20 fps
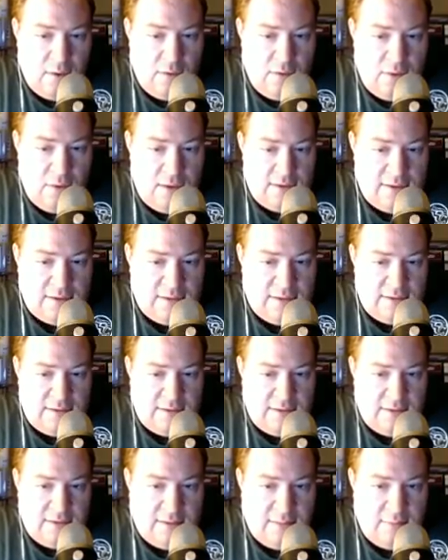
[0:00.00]

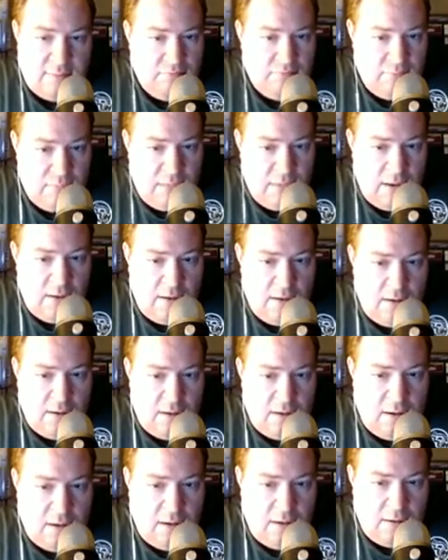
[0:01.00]
this
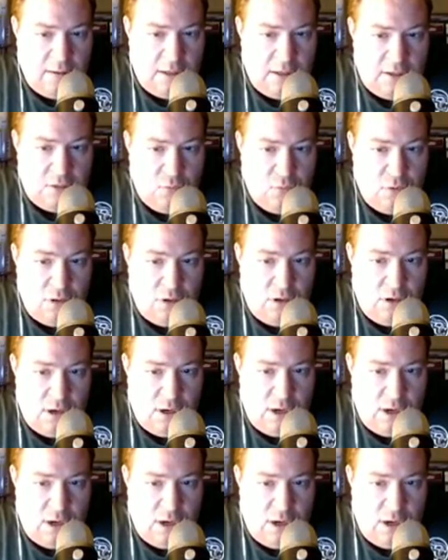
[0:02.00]
lets one of your